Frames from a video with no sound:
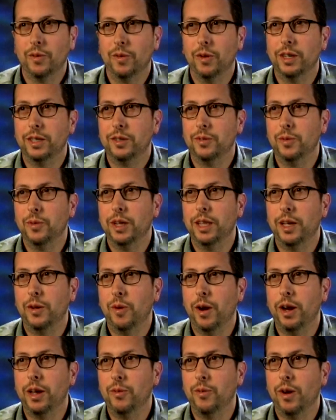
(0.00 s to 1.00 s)
it's really
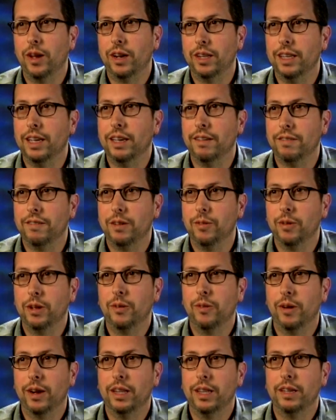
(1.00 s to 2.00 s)
where you want to leave. You
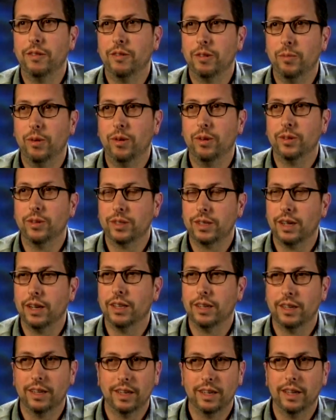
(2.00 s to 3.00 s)
really want to leave with Mulder and
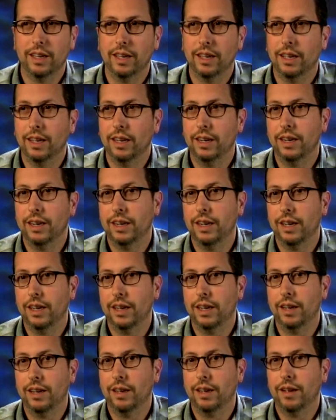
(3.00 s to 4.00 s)
Scully, and
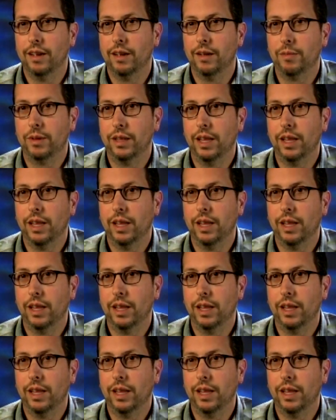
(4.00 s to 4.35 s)
uh, I'm